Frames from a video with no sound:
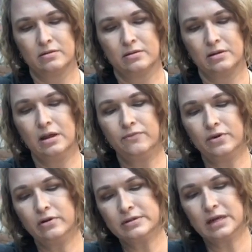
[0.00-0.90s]
And if you
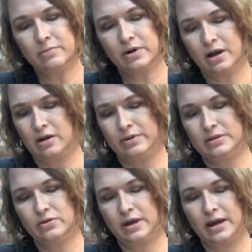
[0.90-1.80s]
don't celebrate Halloween, it's
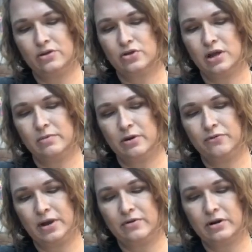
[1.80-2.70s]
okay. Just tell me your
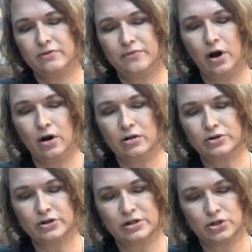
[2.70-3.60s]
favorite fall
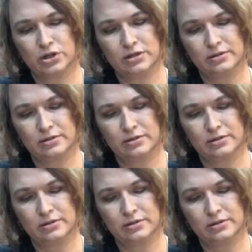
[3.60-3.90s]
tradition.